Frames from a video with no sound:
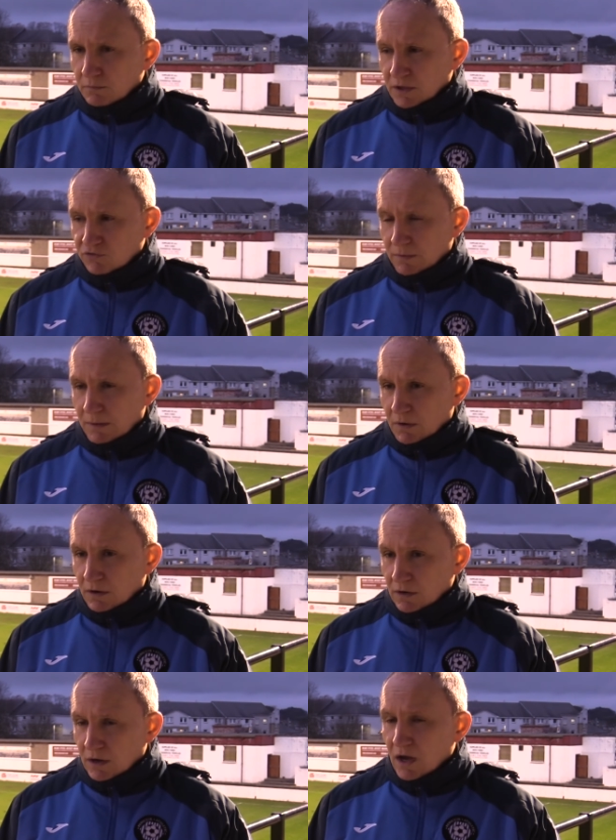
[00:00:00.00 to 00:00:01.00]
please
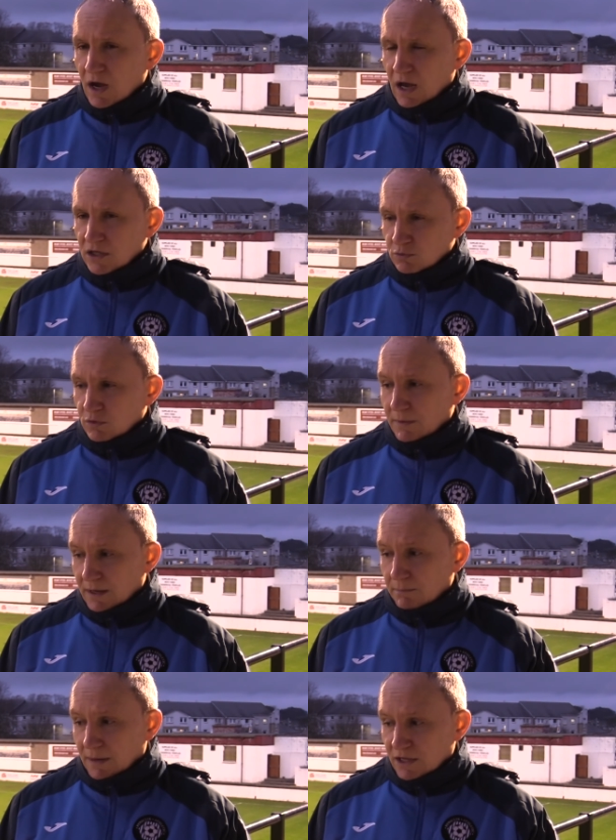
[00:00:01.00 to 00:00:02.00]
remember, it's not
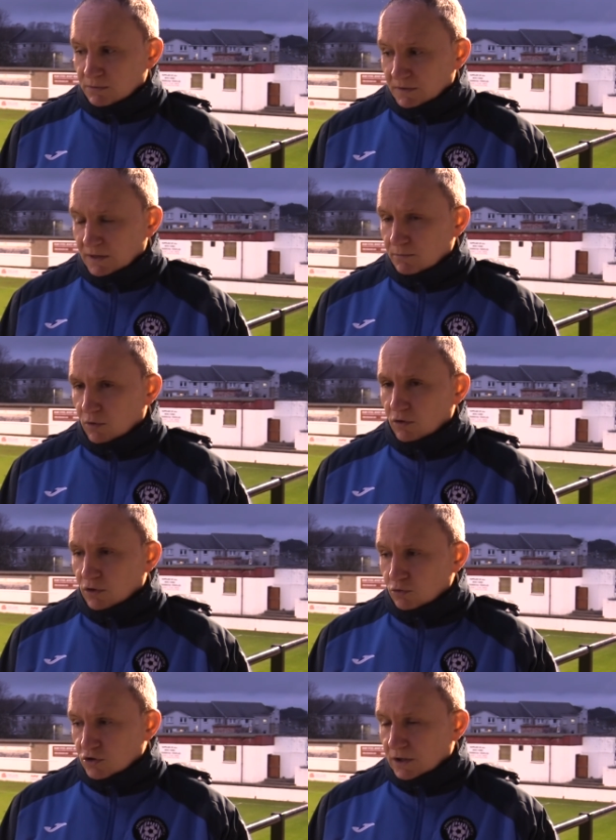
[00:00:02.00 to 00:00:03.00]
about the management team or
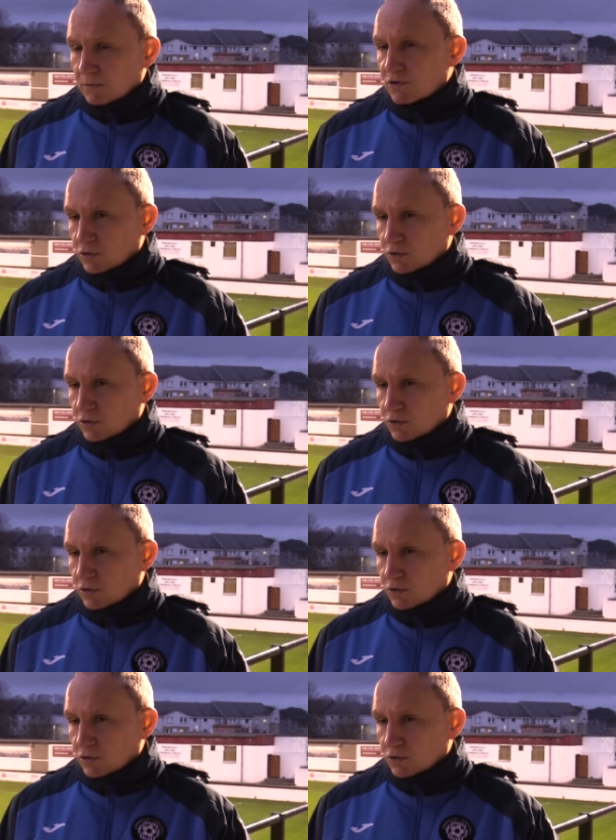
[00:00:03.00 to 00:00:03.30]
the coaching team,